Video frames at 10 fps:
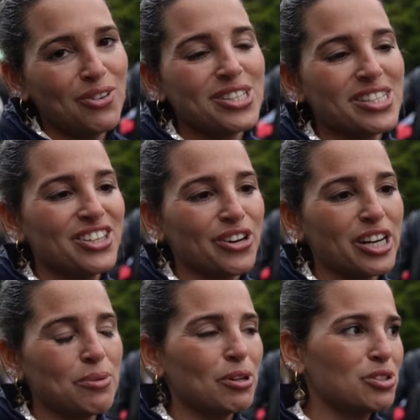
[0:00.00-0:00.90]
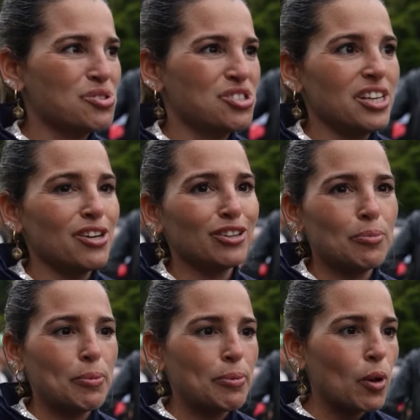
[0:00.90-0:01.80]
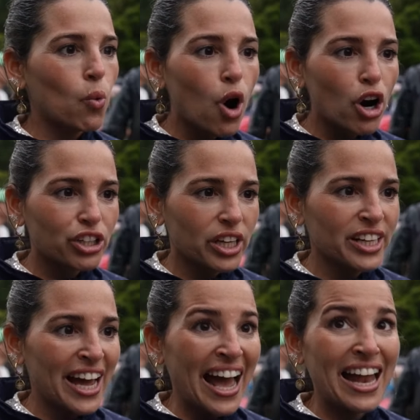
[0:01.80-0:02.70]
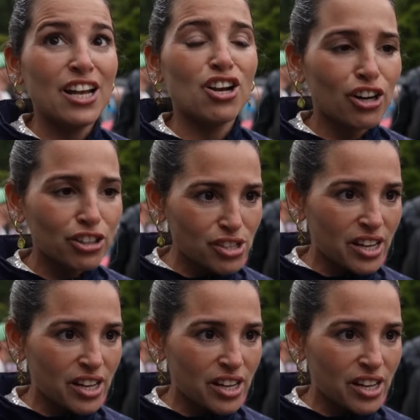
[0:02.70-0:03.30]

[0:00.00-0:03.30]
It was incredible to see all the people working a lot